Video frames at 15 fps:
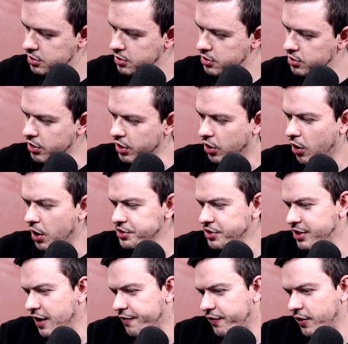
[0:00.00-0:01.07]
No, the cards are
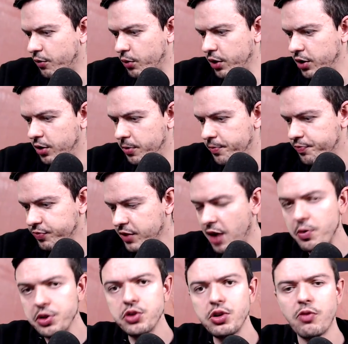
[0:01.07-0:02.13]
definitely real. And we'll
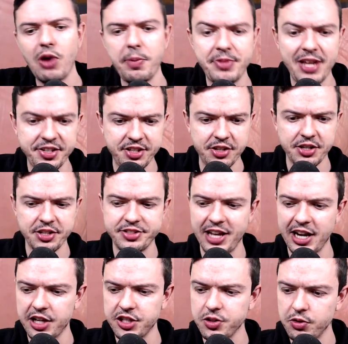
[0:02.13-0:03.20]
do the rip test here in a
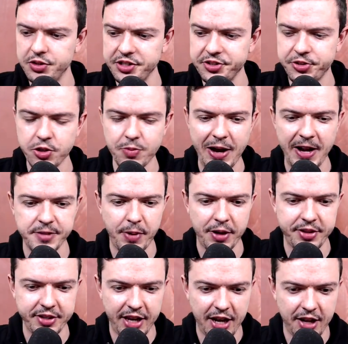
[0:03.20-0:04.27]
second. So this Zubat is about
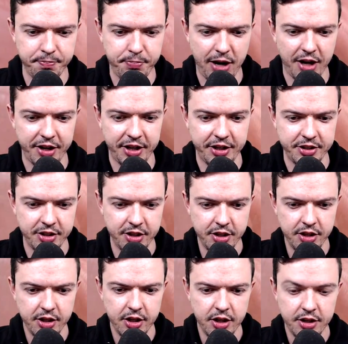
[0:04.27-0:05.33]
to get bodied.
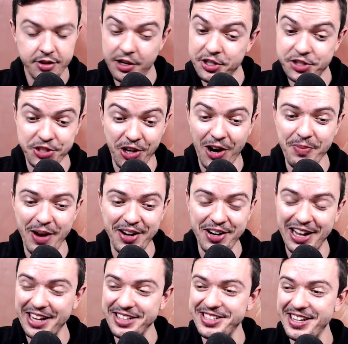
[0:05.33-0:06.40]
There's Charmander,
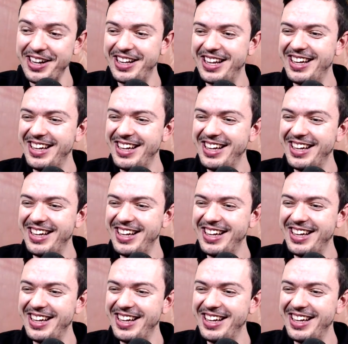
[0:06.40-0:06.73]
like I said.